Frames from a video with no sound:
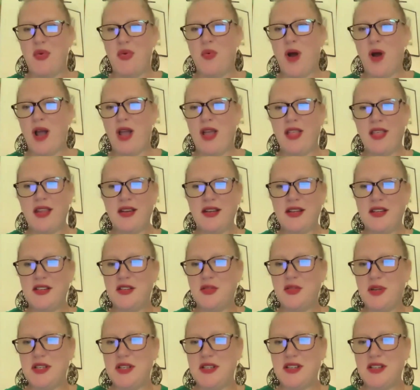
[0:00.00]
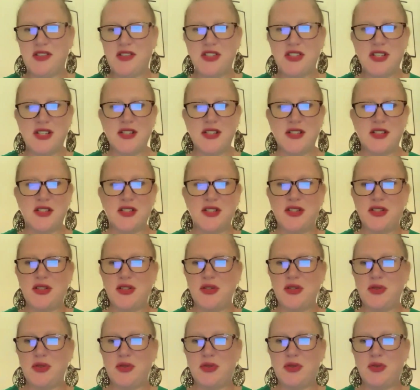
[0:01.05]
why they need to be diligent
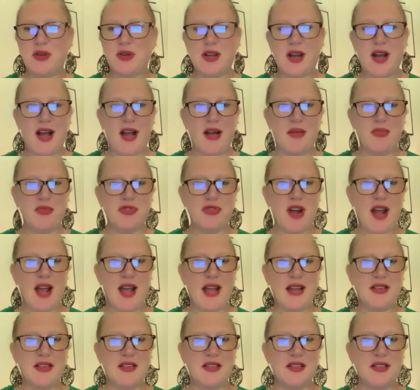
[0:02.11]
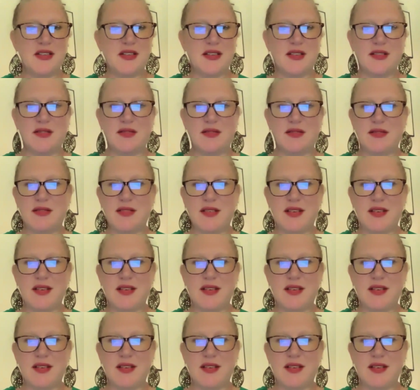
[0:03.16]
to try to,